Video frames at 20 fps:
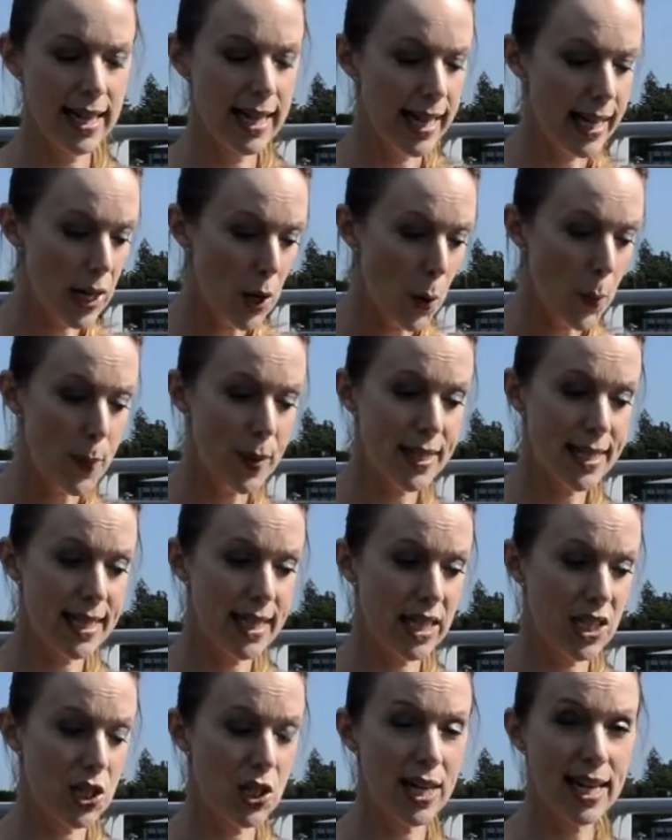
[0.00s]
It opens
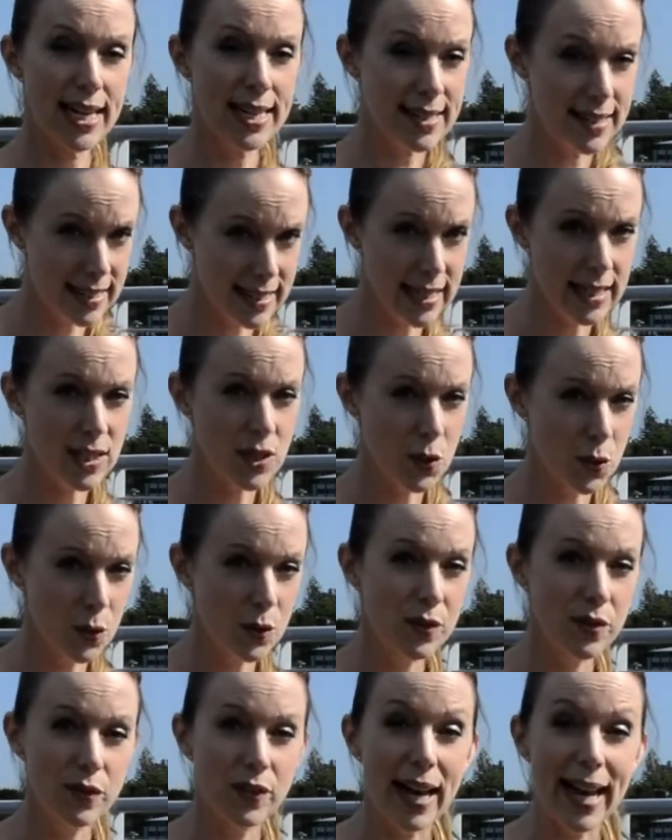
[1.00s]
the chest. It's
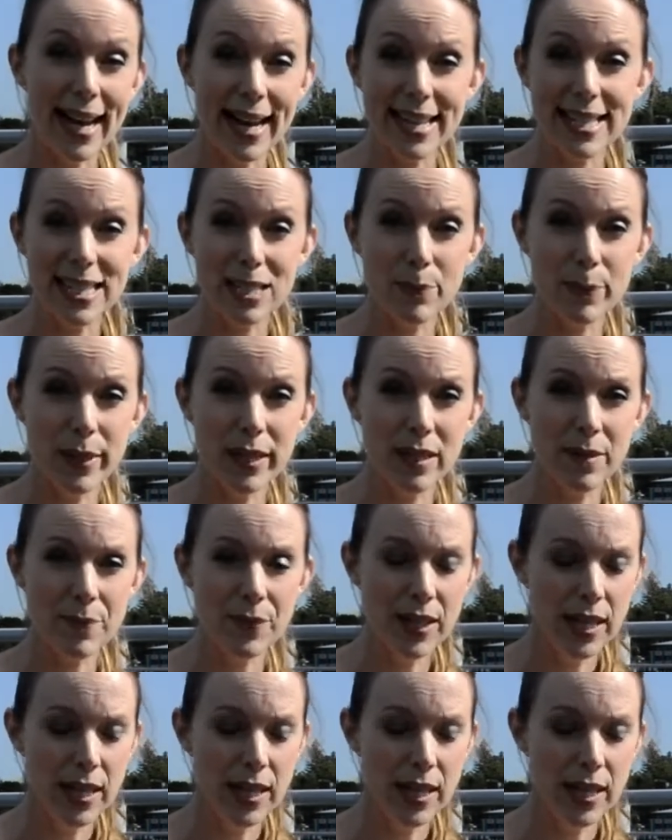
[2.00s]
good for asthma.